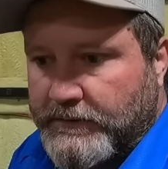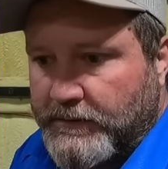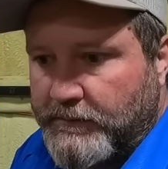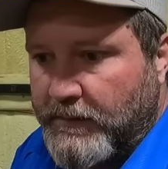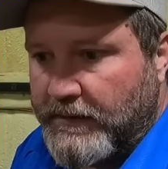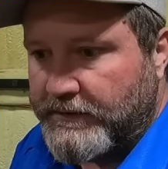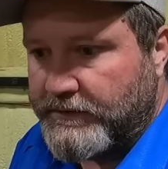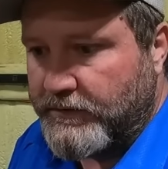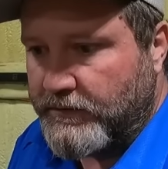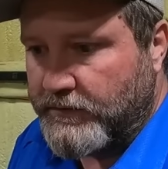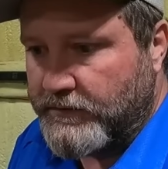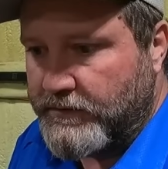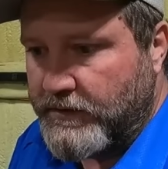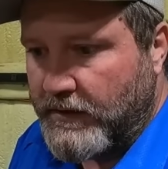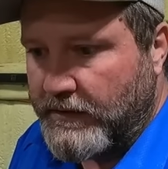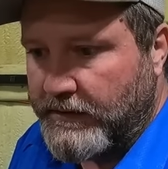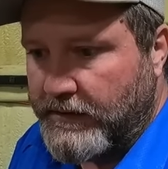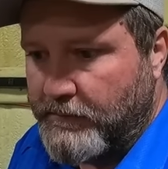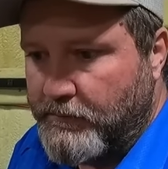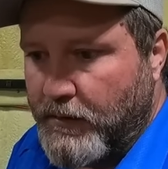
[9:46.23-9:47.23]
to make sure there's
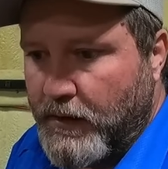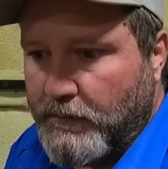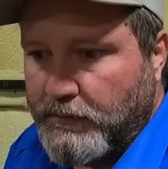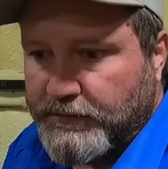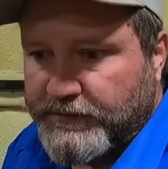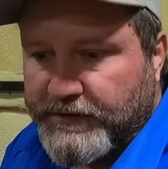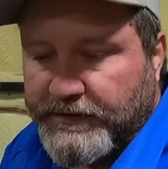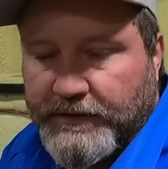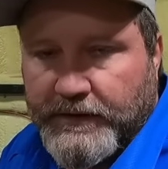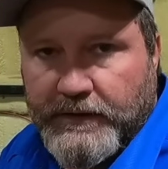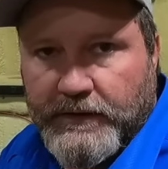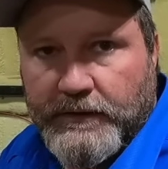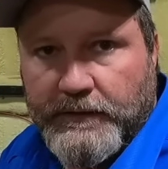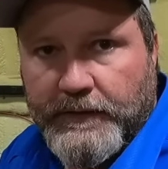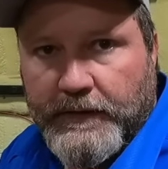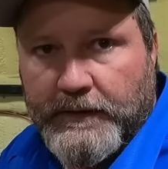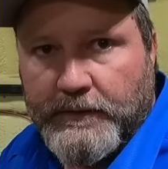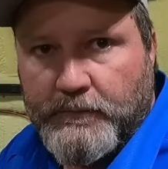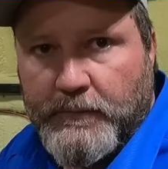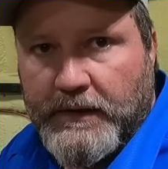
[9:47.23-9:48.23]
not any bubbles in there
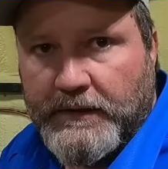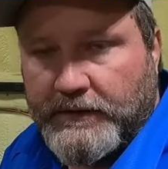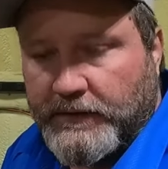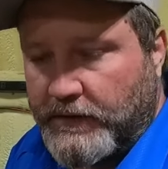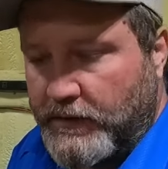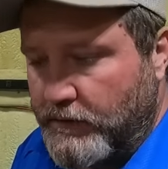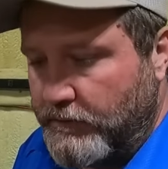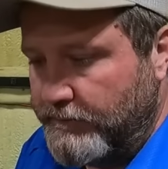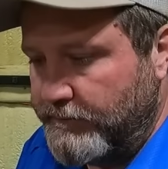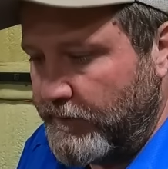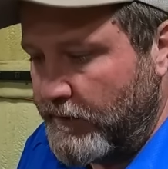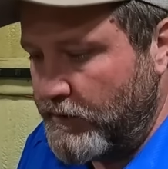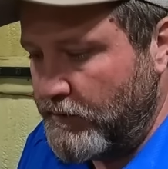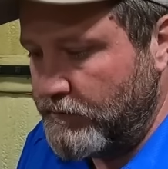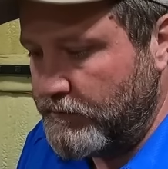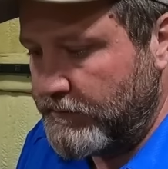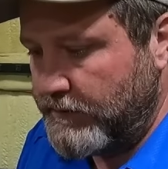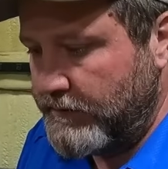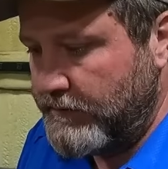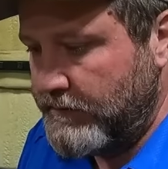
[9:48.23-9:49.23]
that'll make the gold
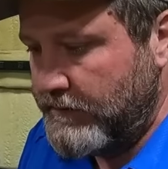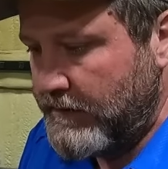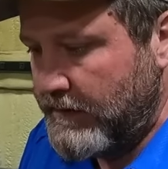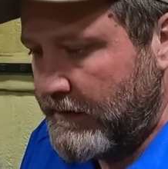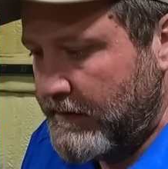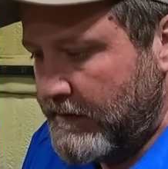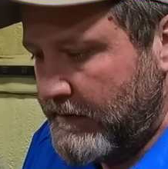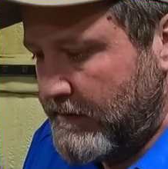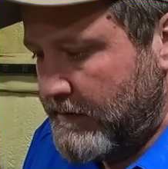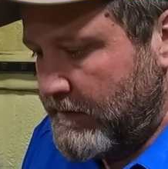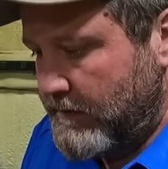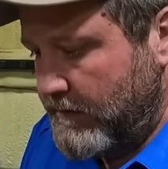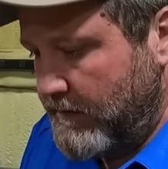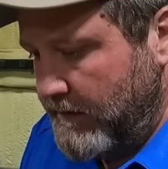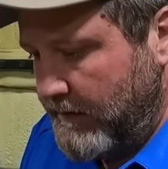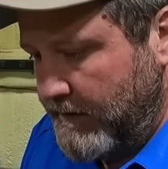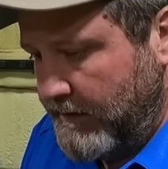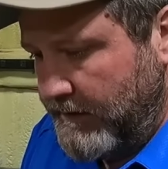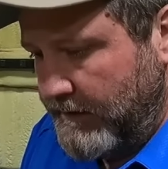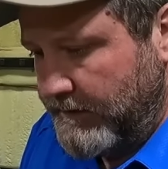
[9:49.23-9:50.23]
float.
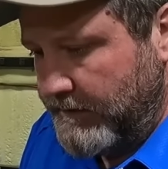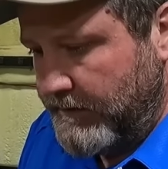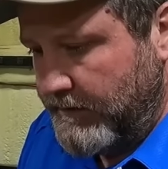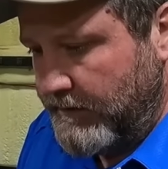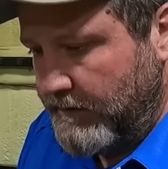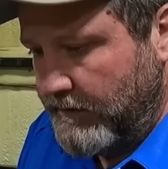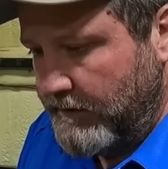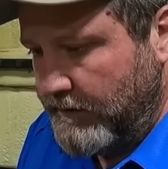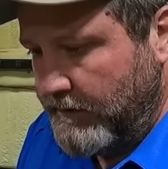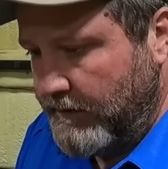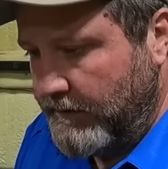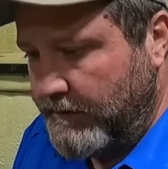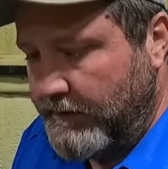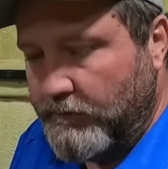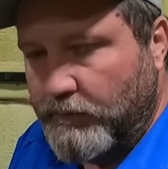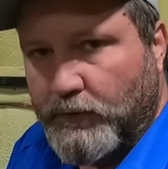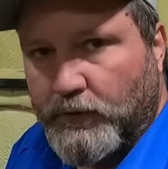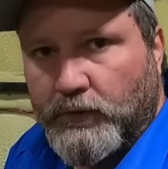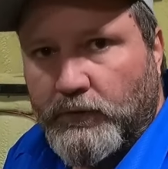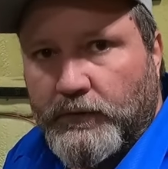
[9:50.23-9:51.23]
And
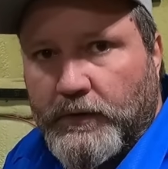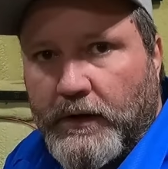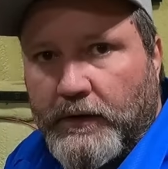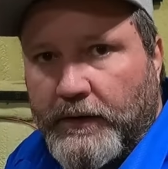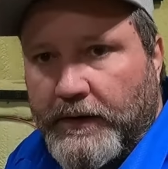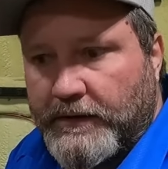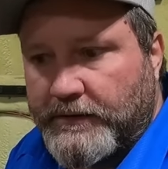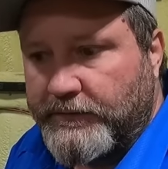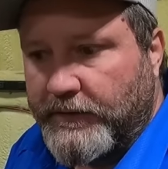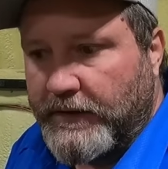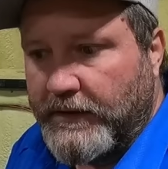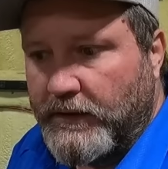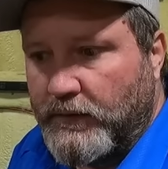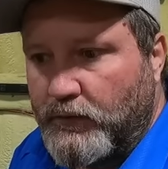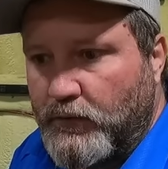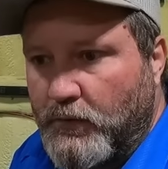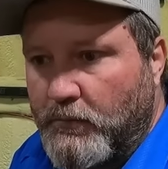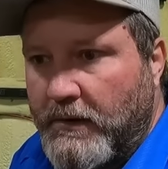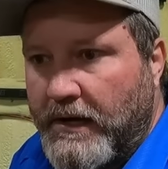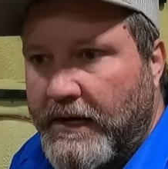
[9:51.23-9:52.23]
then our next video
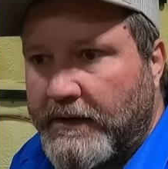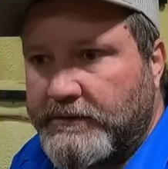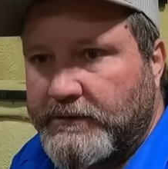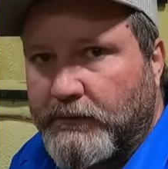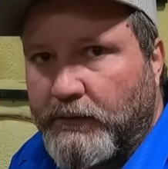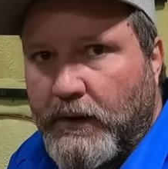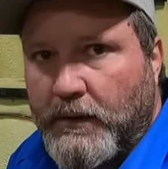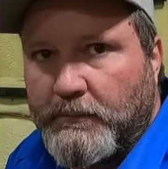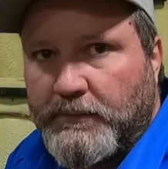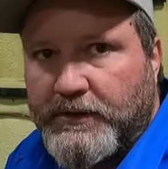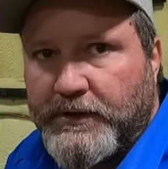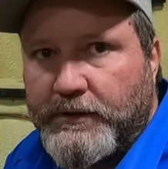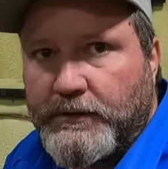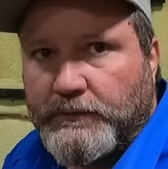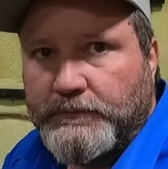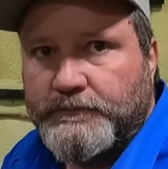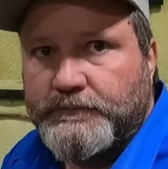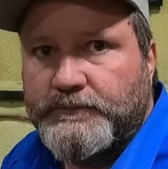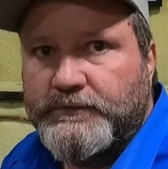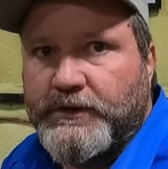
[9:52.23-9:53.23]
will be actually running material.
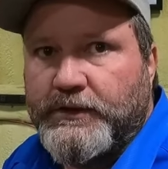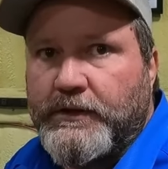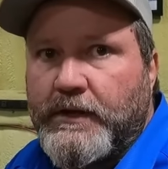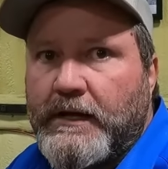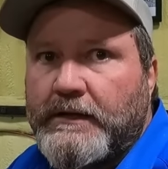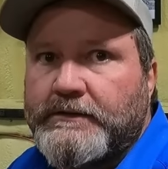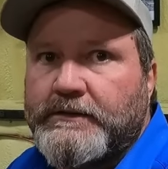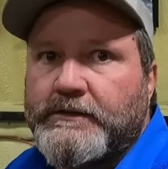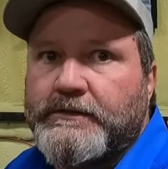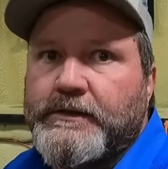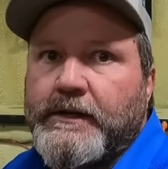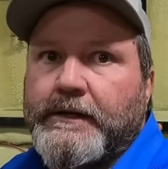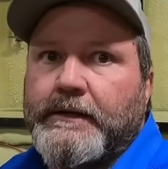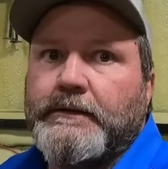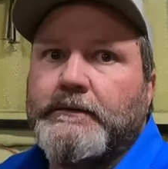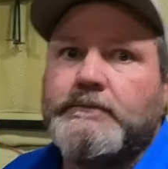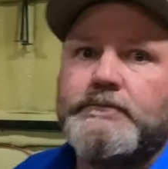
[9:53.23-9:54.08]
See you guys in a second.